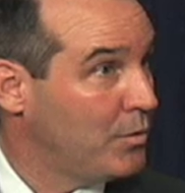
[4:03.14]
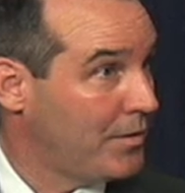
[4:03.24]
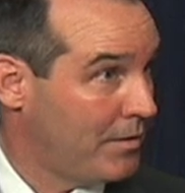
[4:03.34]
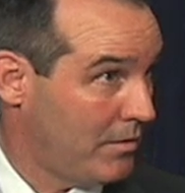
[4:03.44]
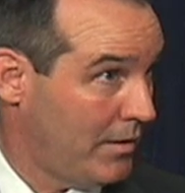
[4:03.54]

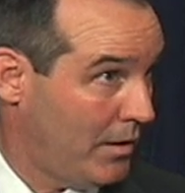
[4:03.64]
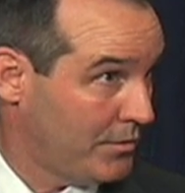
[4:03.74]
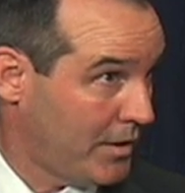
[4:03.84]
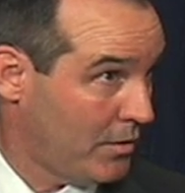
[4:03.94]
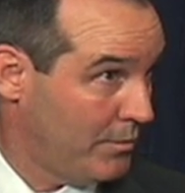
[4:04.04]
with their
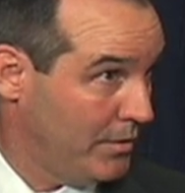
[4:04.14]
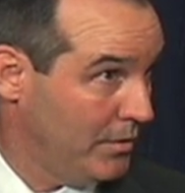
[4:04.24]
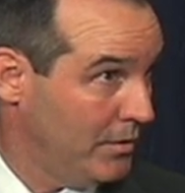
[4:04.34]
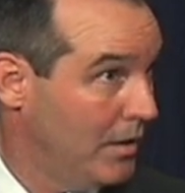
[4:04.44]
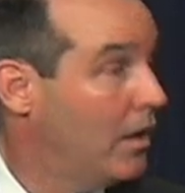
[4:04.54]
health care
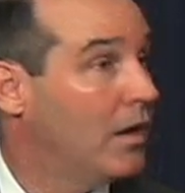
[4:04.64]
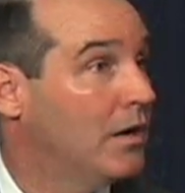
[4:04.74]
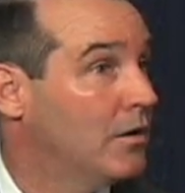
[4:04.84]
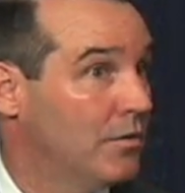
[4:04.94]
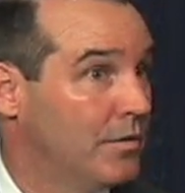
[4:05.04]
bill
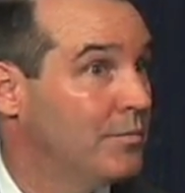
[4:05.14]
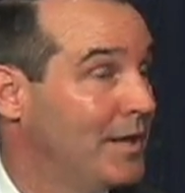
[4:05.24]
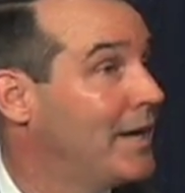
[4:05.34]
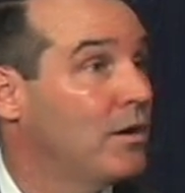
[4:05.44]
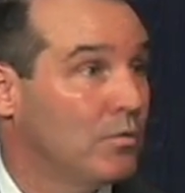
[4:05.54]
or their
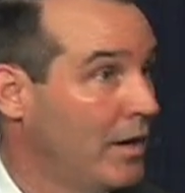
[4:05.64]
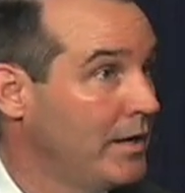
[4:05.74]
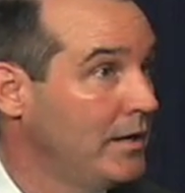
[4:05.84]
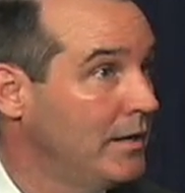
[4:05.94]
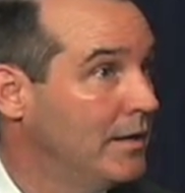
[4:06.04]
plan
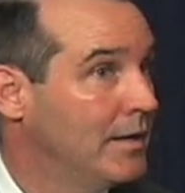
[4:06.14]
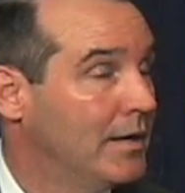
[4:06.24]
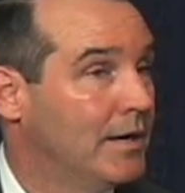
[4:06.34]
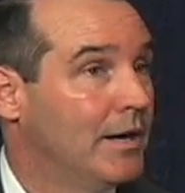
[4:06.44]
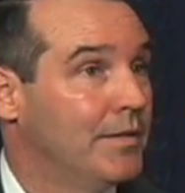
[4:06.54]
already,
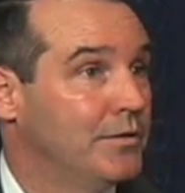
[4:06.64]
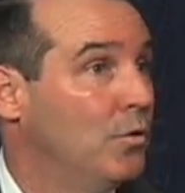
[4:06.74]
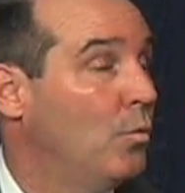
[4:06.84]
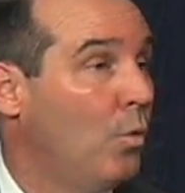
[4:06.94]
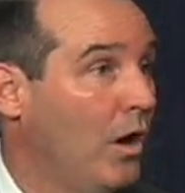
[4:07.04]
that
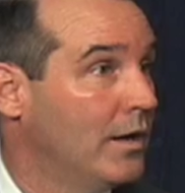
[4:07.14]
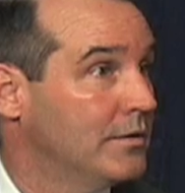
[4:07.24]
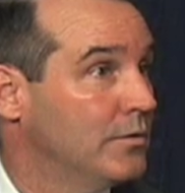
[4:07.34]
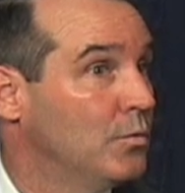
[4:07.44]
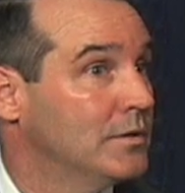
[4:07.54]
don't
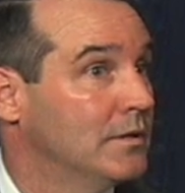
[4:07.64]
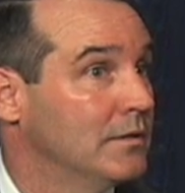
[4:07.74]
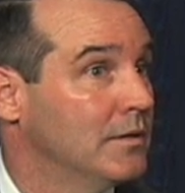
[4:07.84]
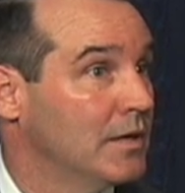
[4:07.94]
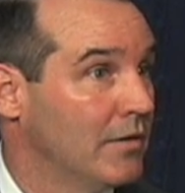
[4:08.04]
want
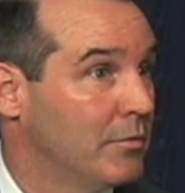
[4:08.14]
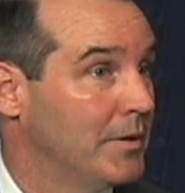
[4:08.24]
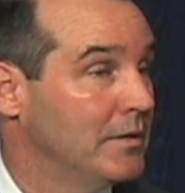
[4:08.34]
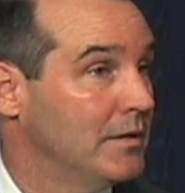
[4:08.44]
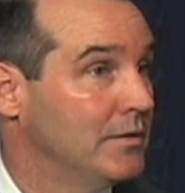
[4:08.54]
what the
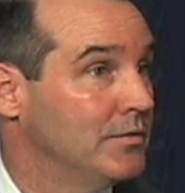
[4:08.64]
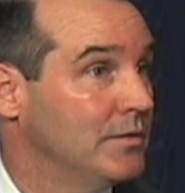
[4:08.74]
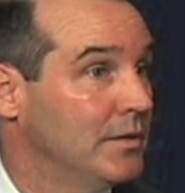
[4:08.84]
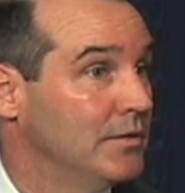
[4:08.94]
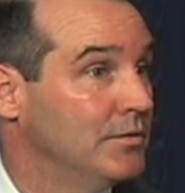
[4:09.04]
government
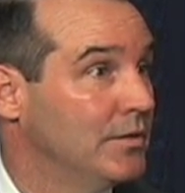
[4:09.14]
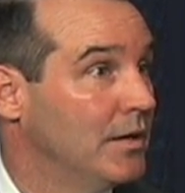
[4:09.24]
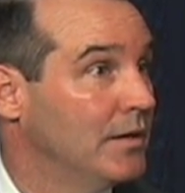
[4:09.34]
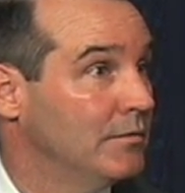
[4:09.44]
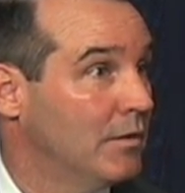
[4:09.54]
is
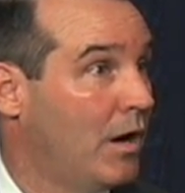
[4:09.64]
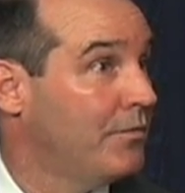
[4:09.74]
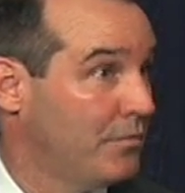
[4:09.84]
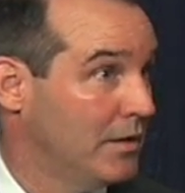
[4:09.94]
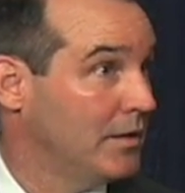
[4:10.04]

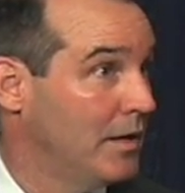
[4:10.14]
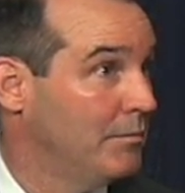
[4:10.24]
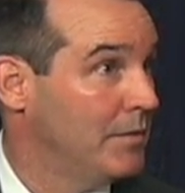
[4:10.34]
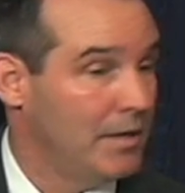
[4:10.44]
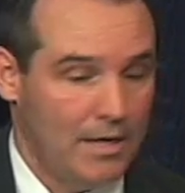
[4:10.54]
offering
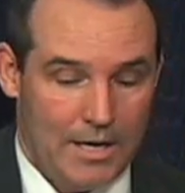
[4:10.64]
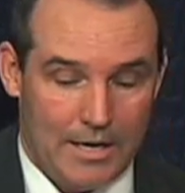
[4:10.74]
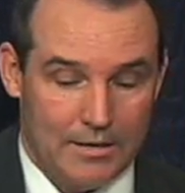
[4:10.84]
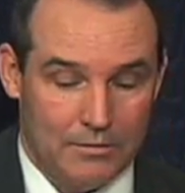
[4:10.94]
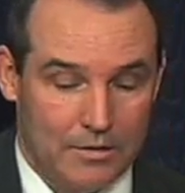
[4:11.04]
them.
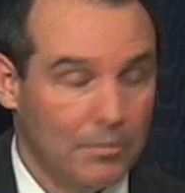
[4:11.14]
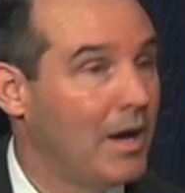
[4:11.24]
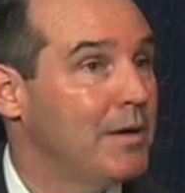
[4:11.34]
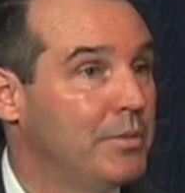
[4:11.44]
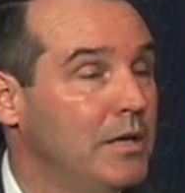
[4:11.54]
And in
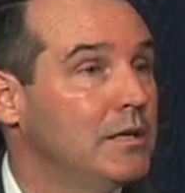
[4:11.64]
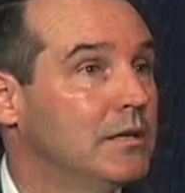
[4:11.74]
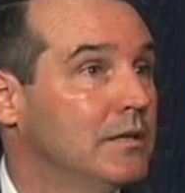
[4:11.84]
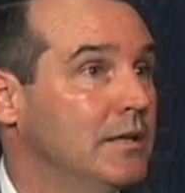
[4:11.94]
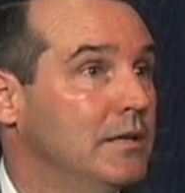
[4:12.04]
my
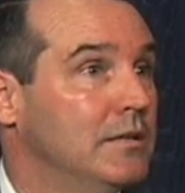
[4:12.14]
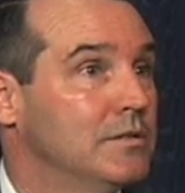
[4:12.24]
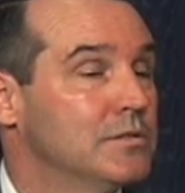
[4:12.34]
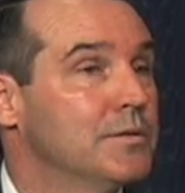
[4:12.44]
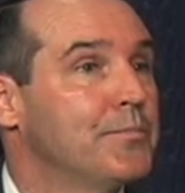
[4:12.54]
opinion, it
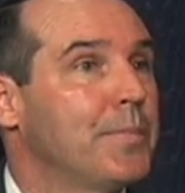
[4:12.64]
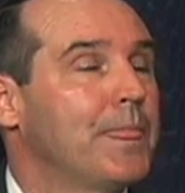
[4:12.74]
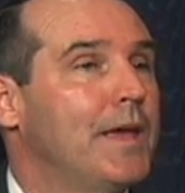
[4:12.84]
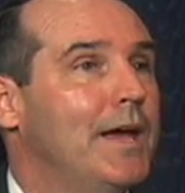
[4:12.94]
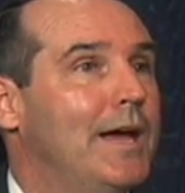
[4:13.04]
is
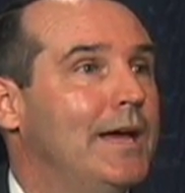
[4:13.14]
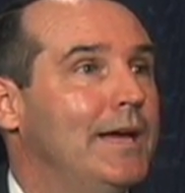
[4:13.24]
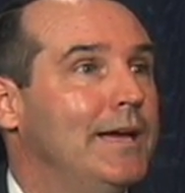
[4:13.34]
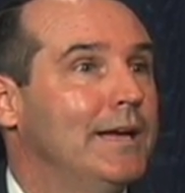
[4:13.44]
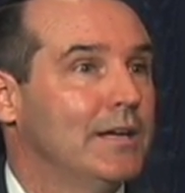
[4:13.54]

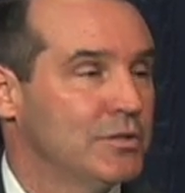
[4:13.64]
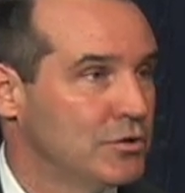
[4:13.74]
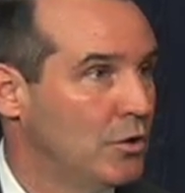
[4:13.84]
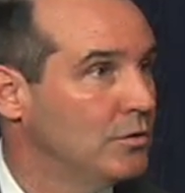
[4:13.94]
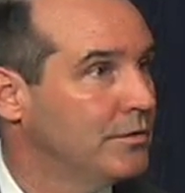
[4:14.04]
an
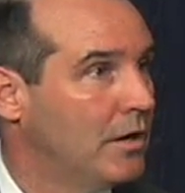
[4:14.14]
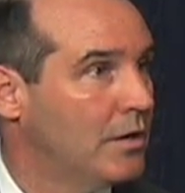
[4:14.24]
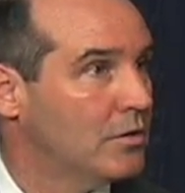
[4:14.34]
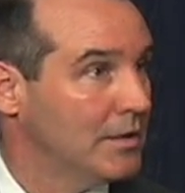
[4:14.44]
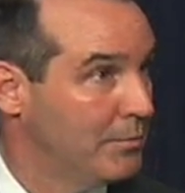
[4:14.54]
assault
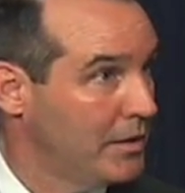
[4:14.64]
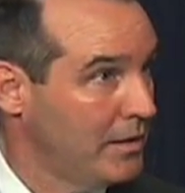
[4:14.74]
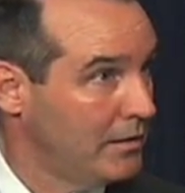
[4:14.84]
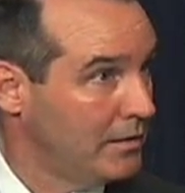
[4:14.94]
on our liberty,